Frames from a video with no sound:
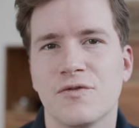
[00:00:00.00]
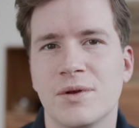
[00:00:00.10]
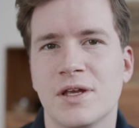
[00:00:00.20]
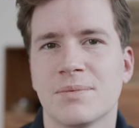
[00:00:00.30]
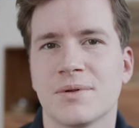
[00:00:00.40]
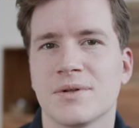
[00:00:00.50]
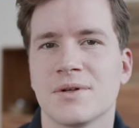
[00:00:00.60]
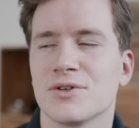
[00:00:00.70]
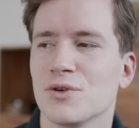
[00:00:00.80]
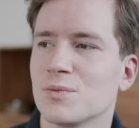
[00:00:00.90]
people
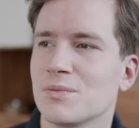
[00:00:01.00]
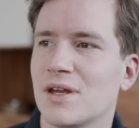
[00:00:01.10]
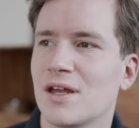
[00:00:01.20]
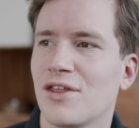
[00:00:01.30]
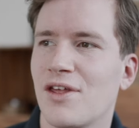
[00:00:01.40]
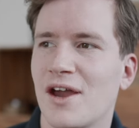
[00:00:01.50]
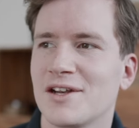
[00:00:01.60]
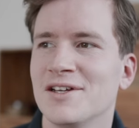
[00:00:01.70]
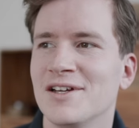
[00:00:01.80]
told me that